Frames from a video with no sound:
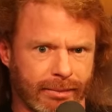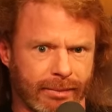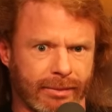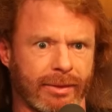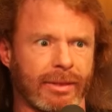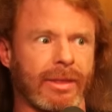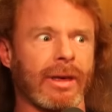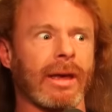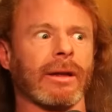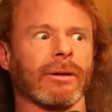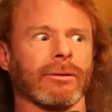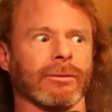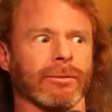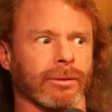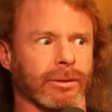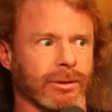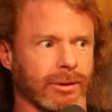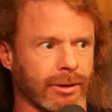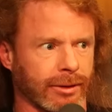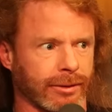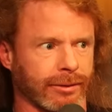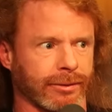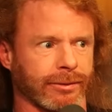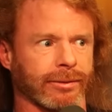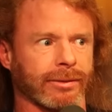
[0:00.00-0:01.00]
things were
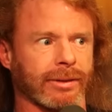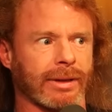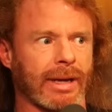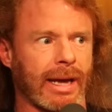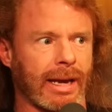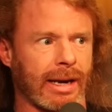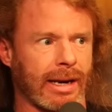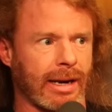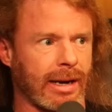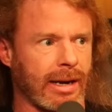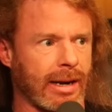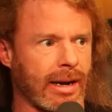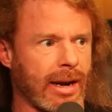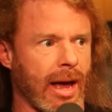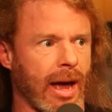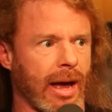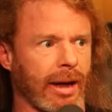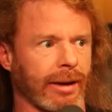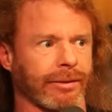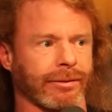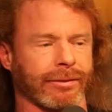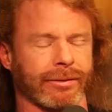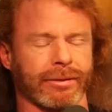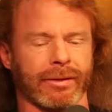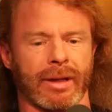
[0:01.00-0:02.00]
just getting
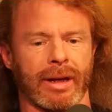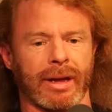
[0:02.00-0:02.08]
nuts.